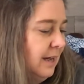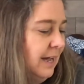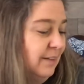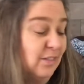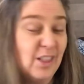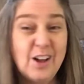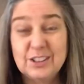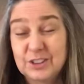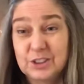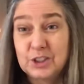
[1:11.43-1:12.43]
I have
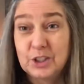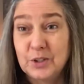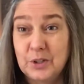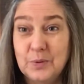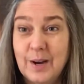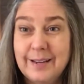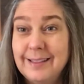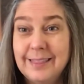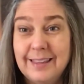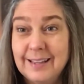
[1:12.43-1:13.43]
lots to show you. I
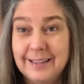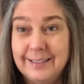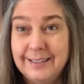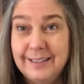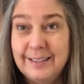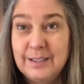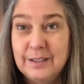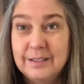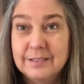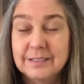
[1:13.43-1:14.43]
didn't think I did
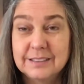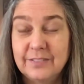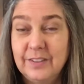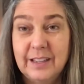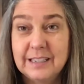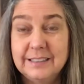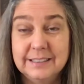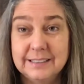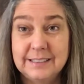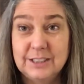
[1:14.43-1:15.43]
because I feel like I didn't
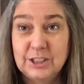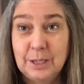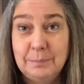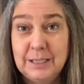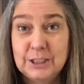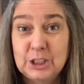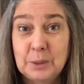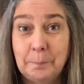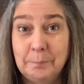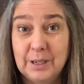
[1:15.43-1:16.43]
stitch that much,
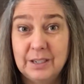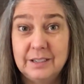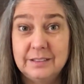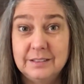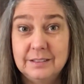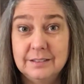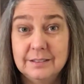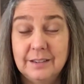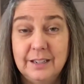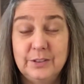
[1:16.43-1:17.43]
but
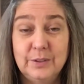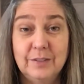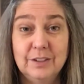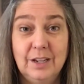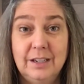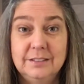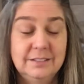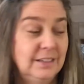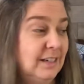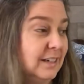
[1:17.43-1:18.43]
I do have a lot.
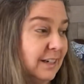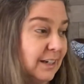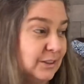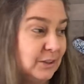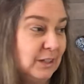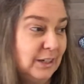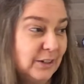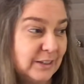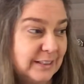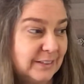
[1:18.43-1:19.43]
I got two little
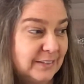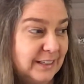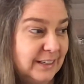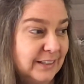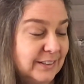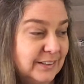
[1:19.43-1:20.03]
doggies over there